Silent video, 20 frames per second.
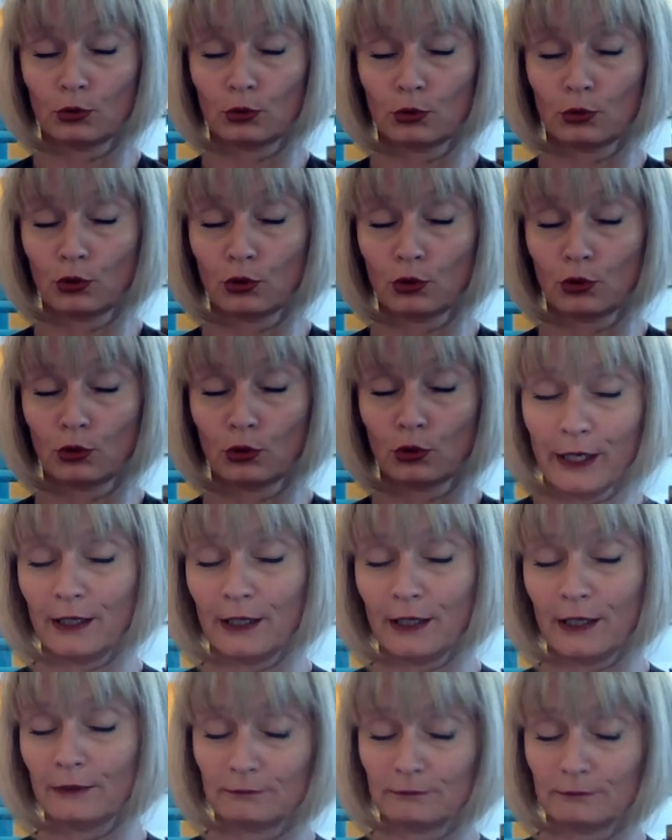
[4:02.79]

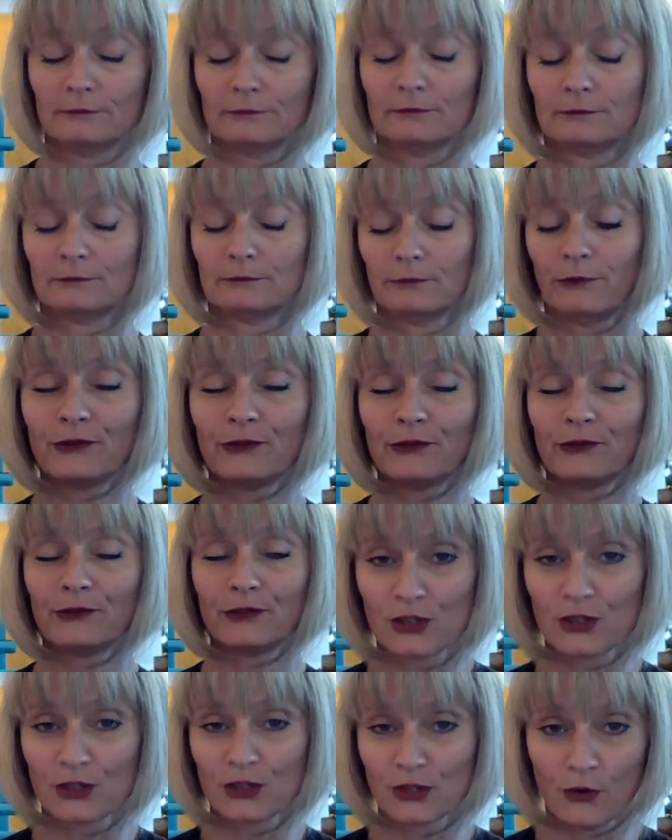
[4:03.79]
turning
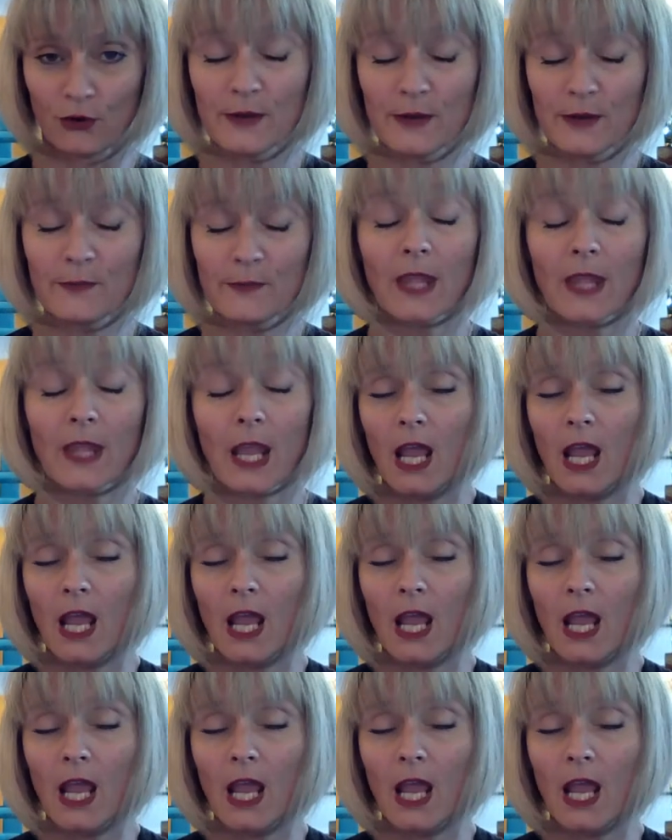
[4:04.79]
50 soon,